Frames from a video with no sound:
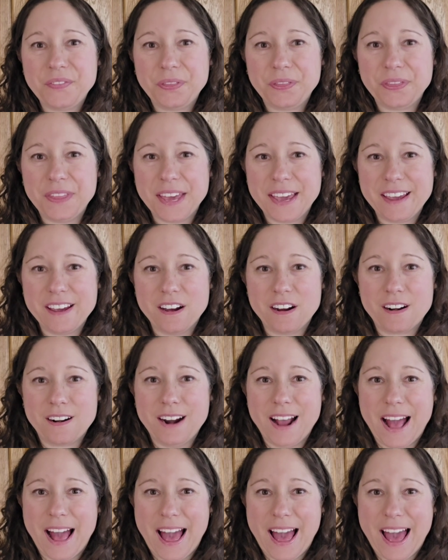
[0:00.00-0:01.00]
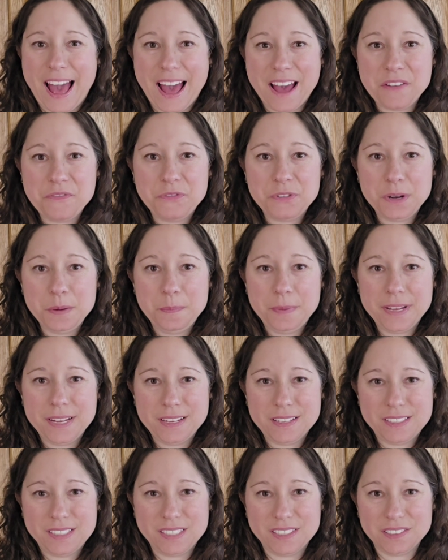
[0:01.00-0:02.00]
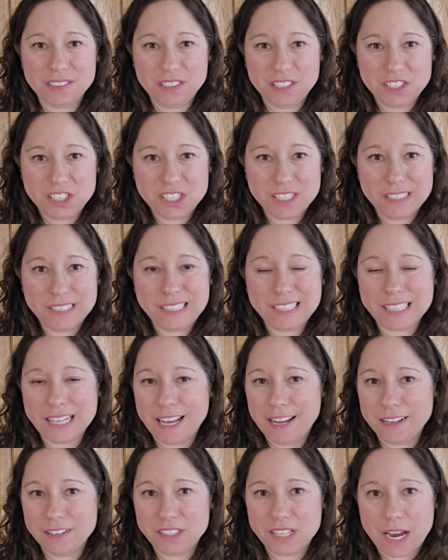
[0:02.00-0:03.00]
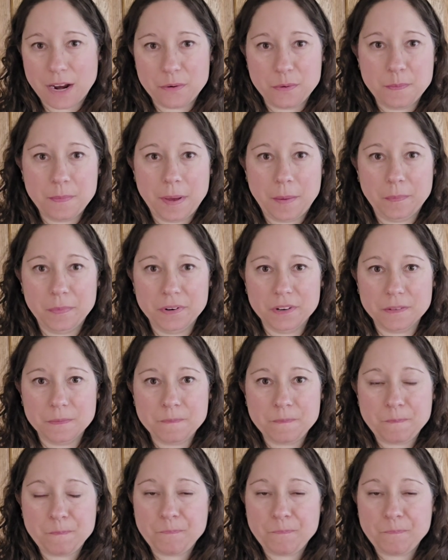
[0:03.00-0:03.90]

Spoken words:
They are every bit as delicious as I remember.